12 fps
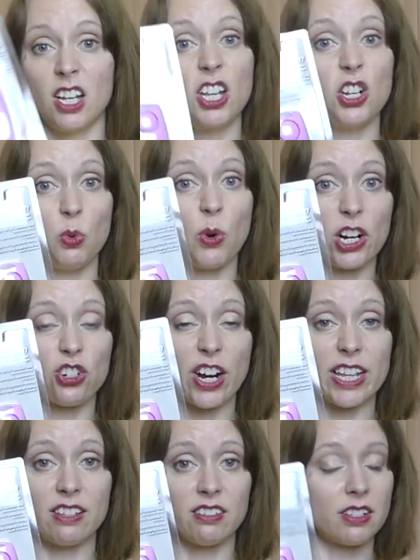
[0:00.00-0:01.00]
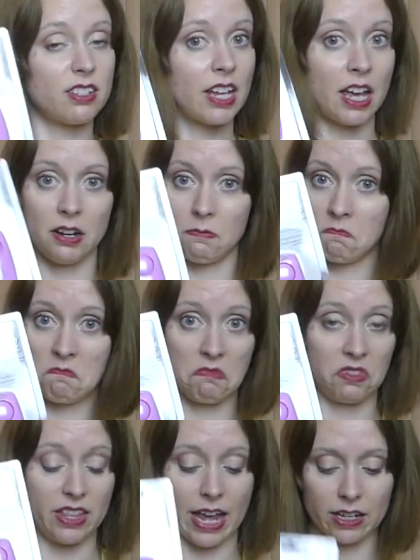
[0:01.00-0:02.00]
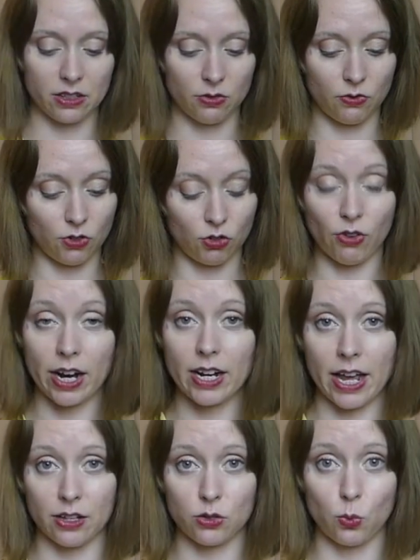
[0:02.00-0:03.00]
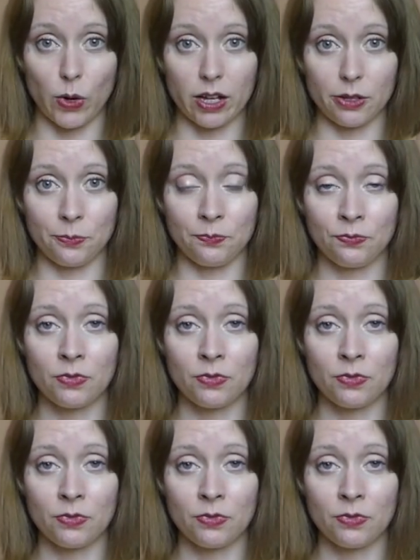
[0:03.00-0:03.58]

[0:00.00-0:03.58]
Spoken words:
and you want to try this instead, that's great as well.